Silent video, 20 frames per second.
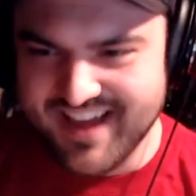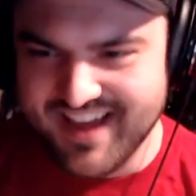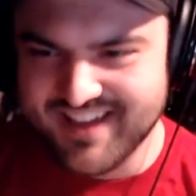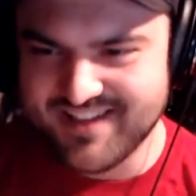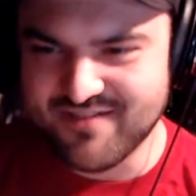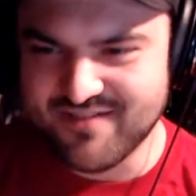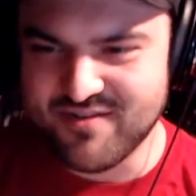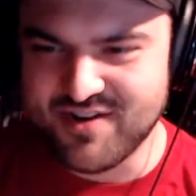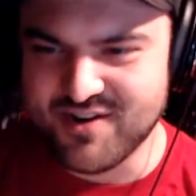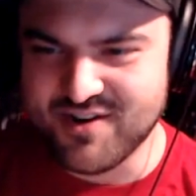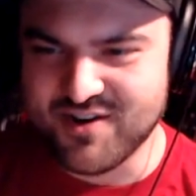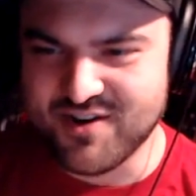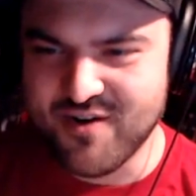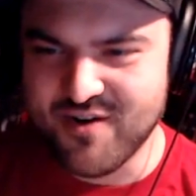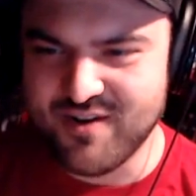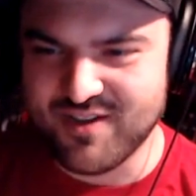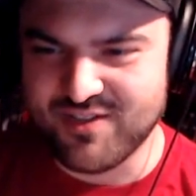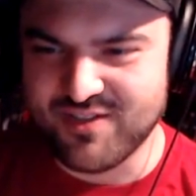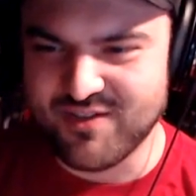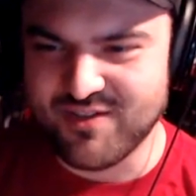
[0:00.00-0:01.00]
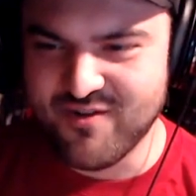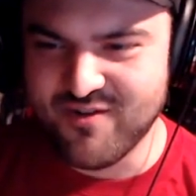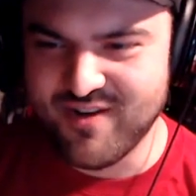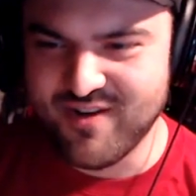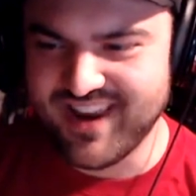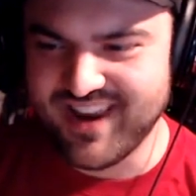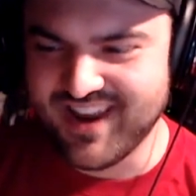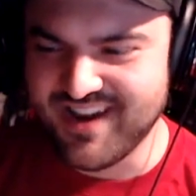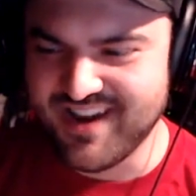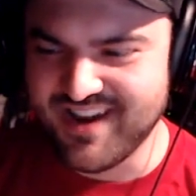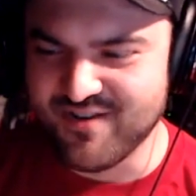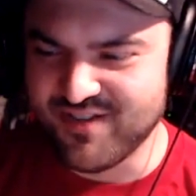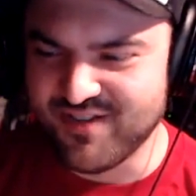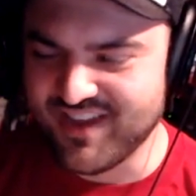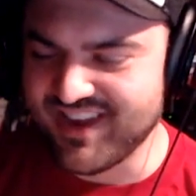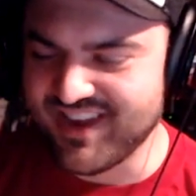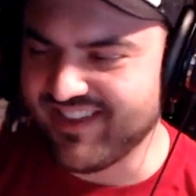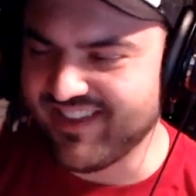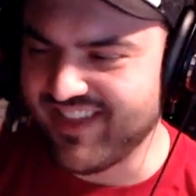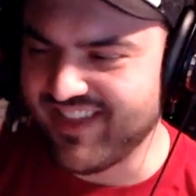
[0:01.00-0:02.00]
So when you're going through it and you're
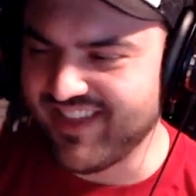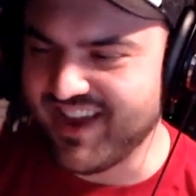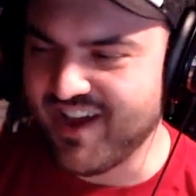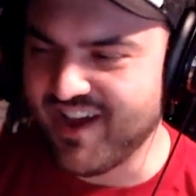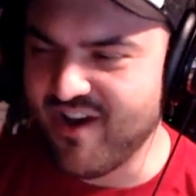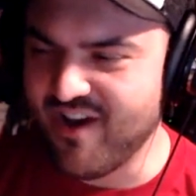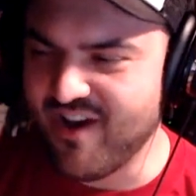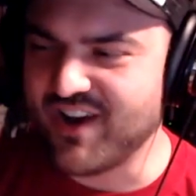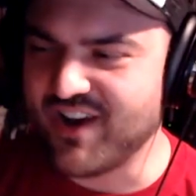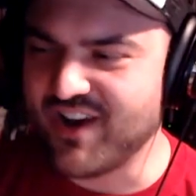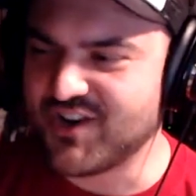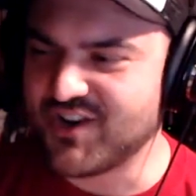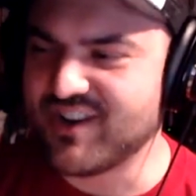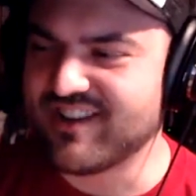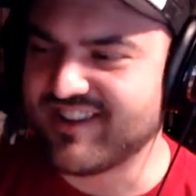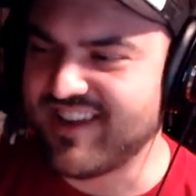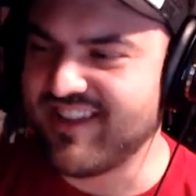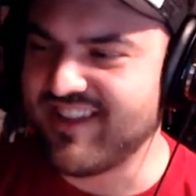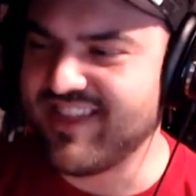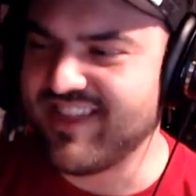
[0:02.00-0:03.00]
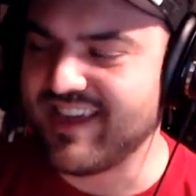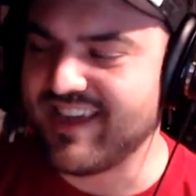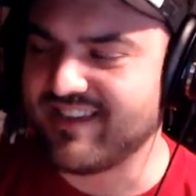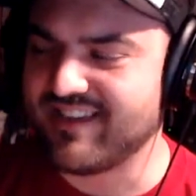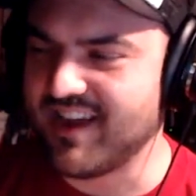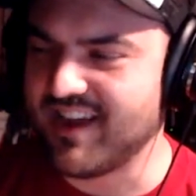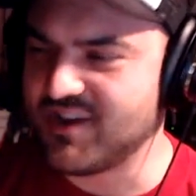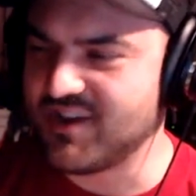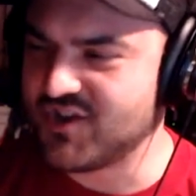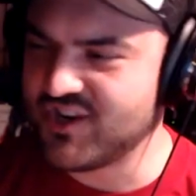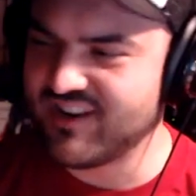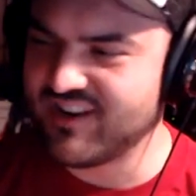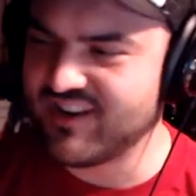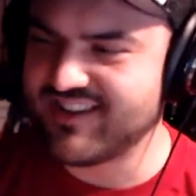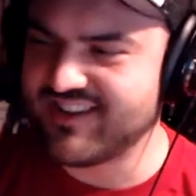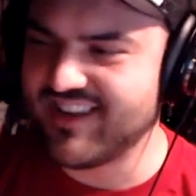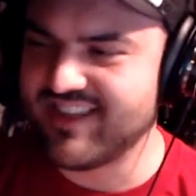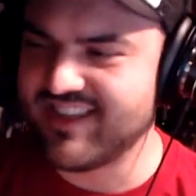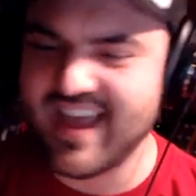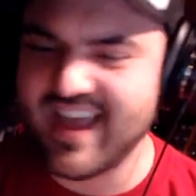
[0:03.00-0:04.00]
thinking like, oh, I should have said this. I should have
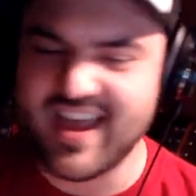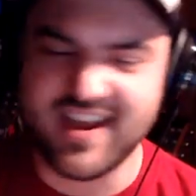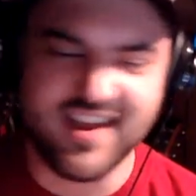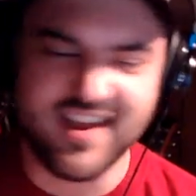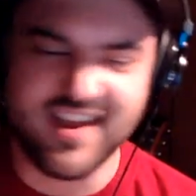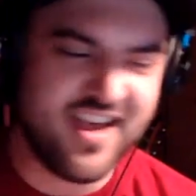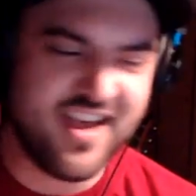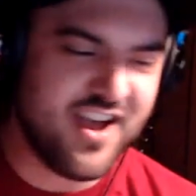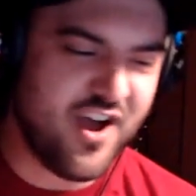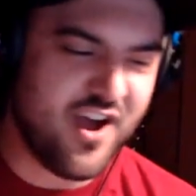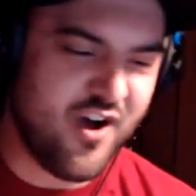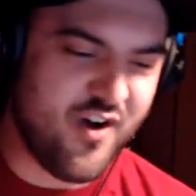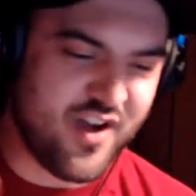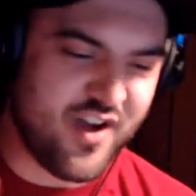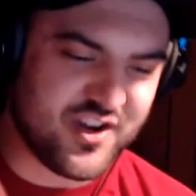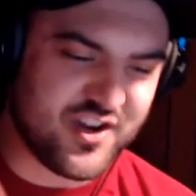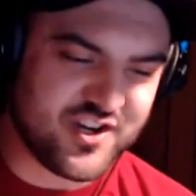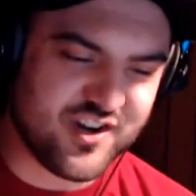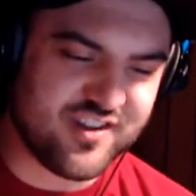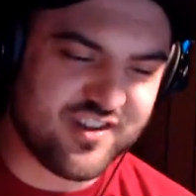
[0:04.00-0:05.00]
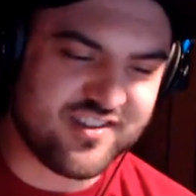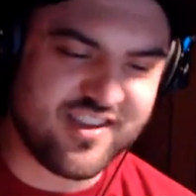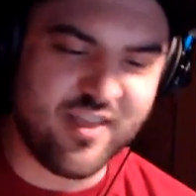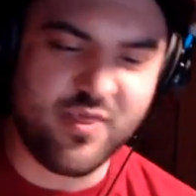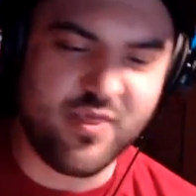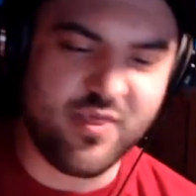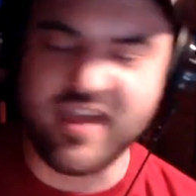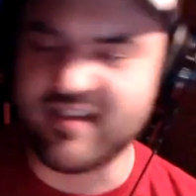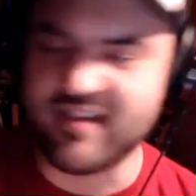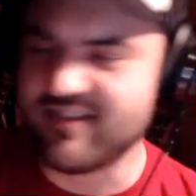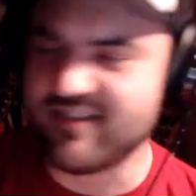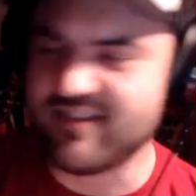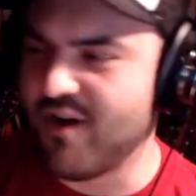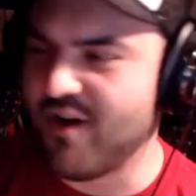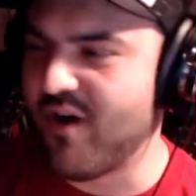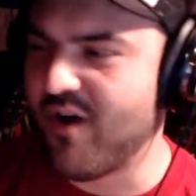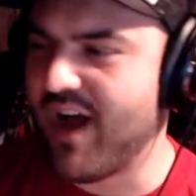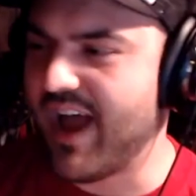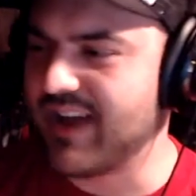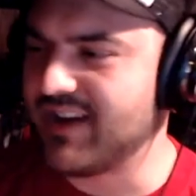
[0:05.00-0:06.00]
said that. Oh, I should have said this.
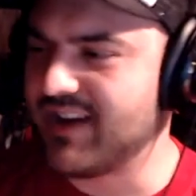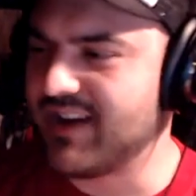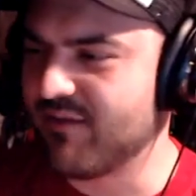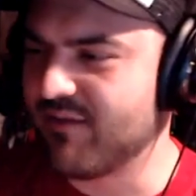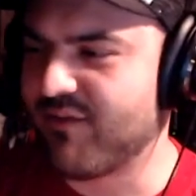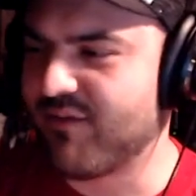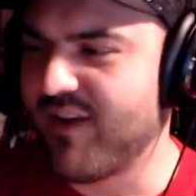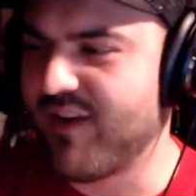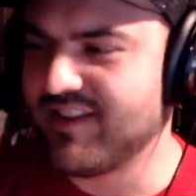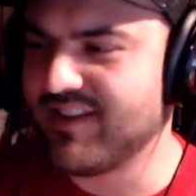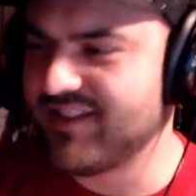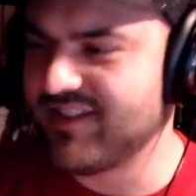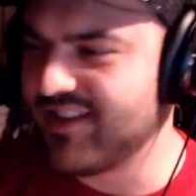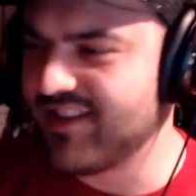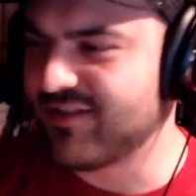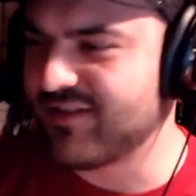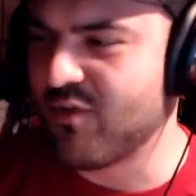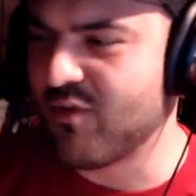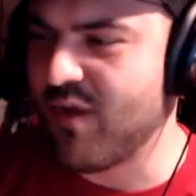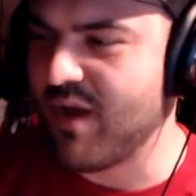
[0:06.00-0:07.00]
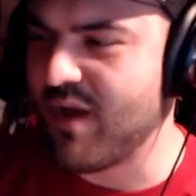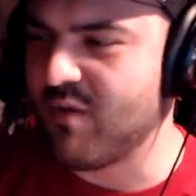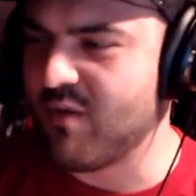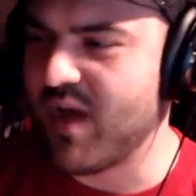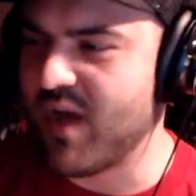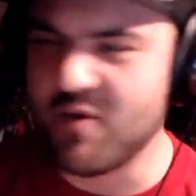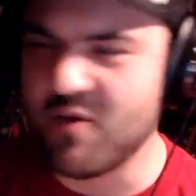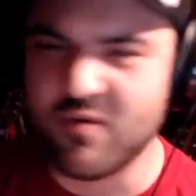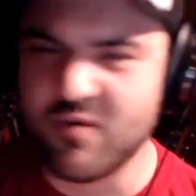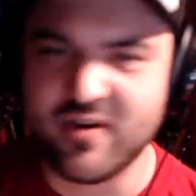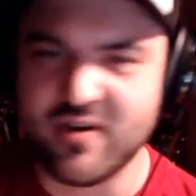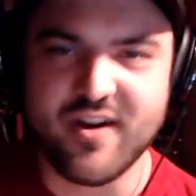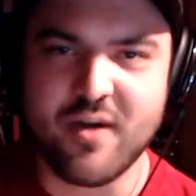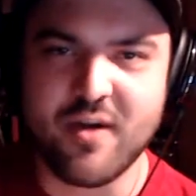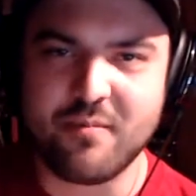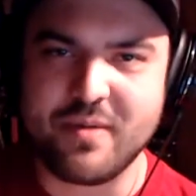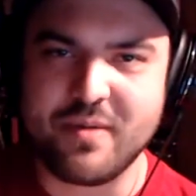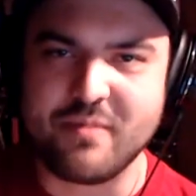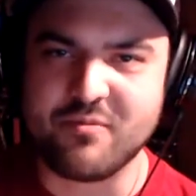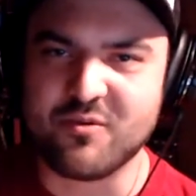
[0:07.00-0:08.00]
Oh, I didn't phrase this the right way. I wonder
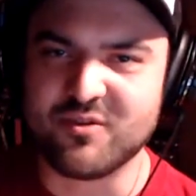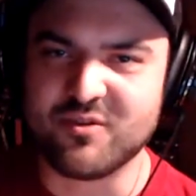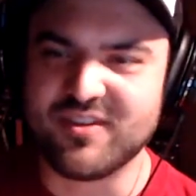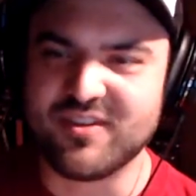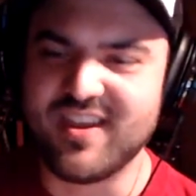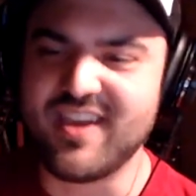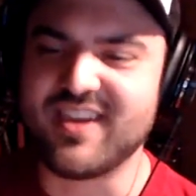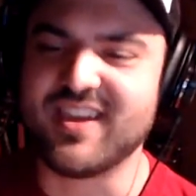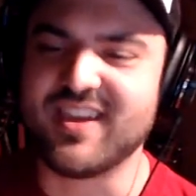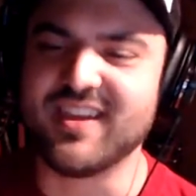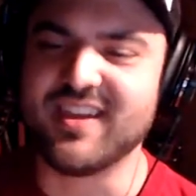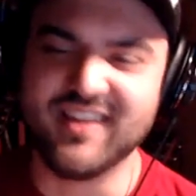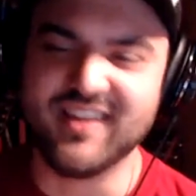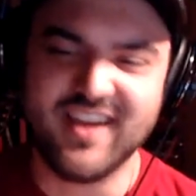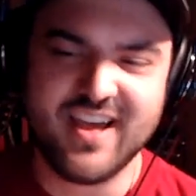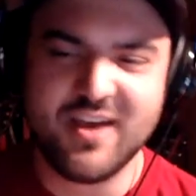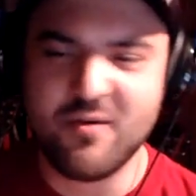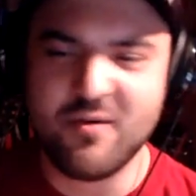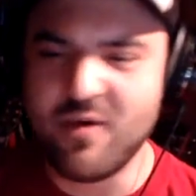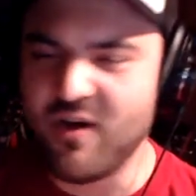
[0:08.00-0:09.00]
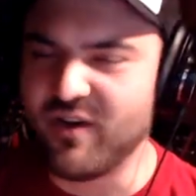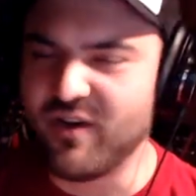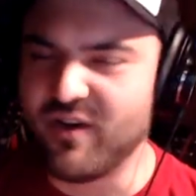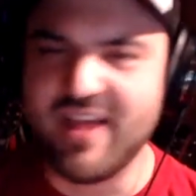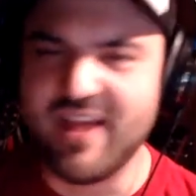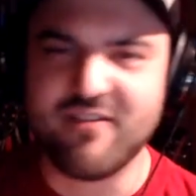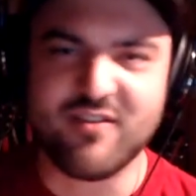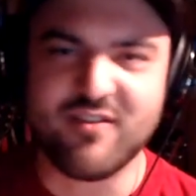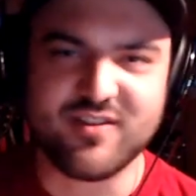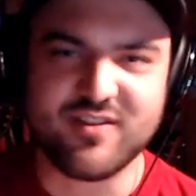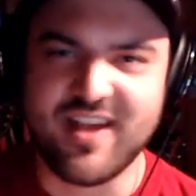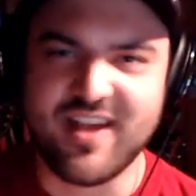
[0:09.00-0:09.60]
how people will take it. Well, it never